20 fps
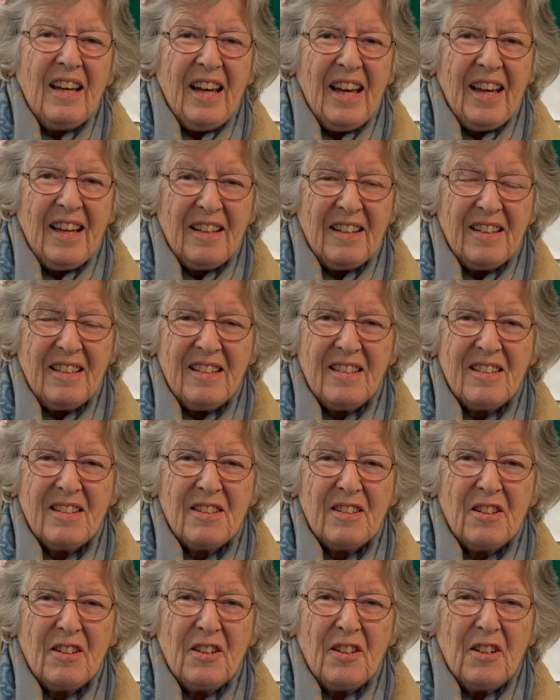and
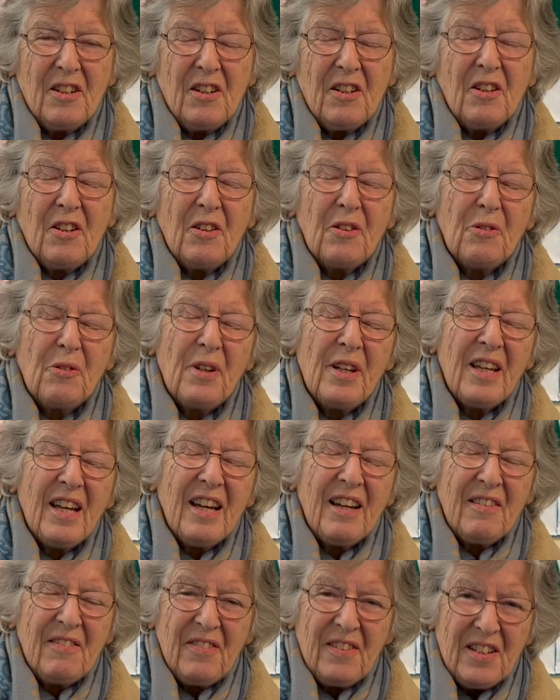we
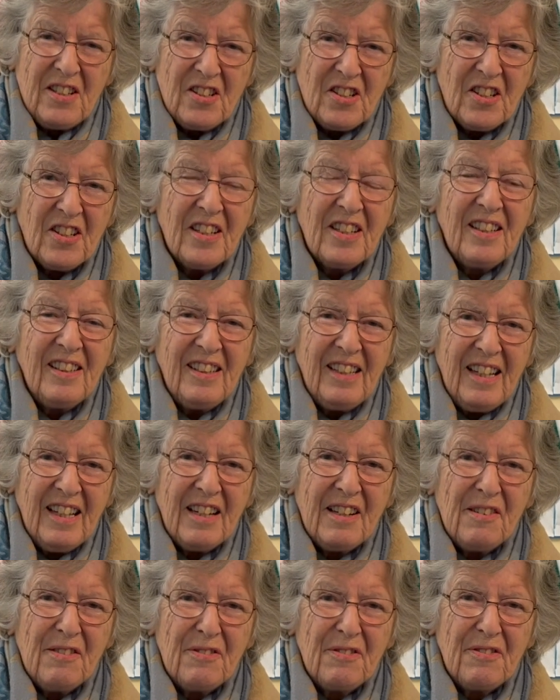have eternal
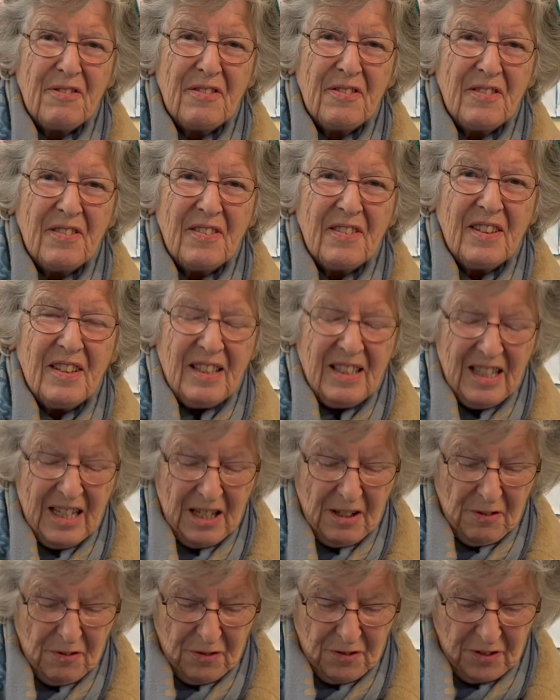life,
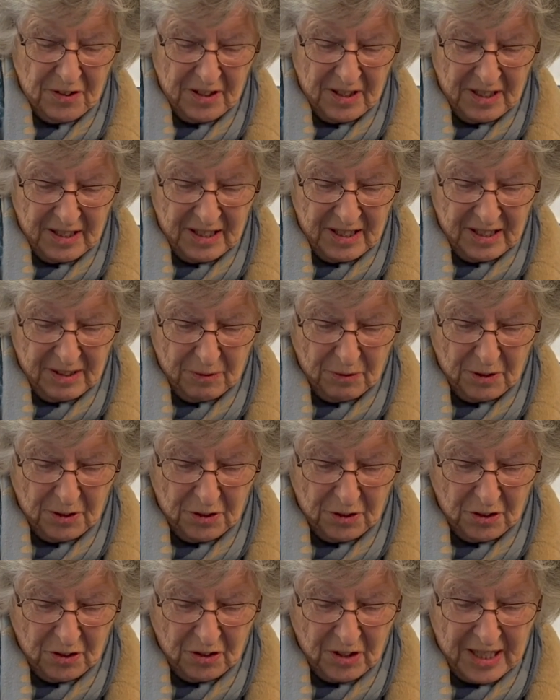life
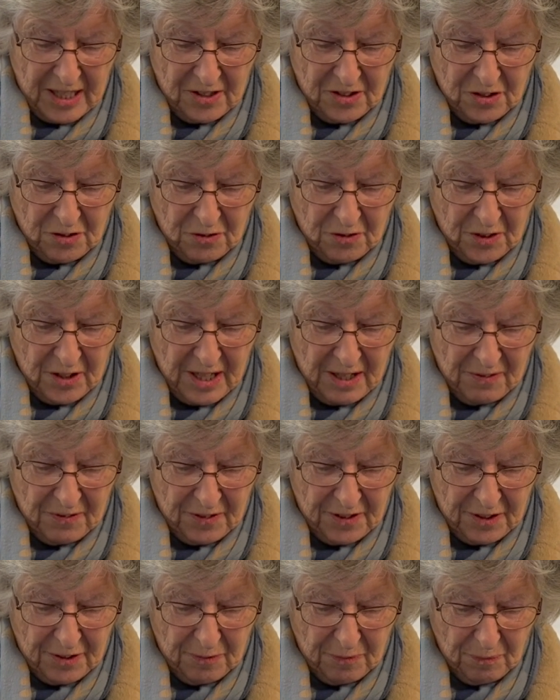with Christ
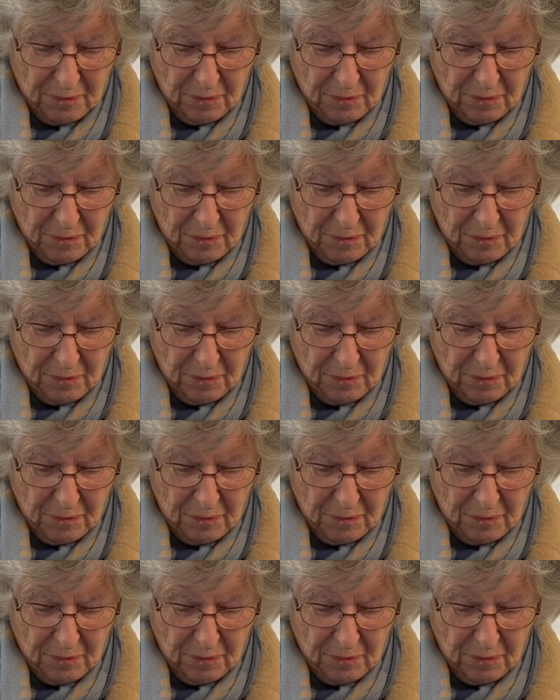forever.